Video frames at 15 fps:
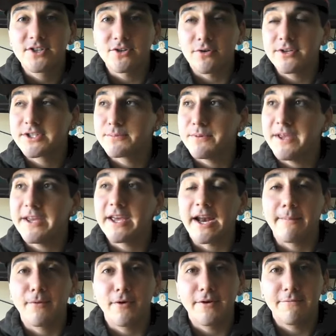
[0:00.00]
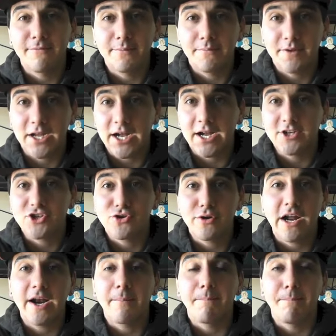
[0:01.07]
so to speak, and I'm going to uh,
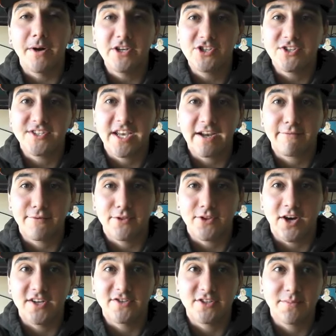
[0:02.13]
shoot out a bunch of tech for thoughts.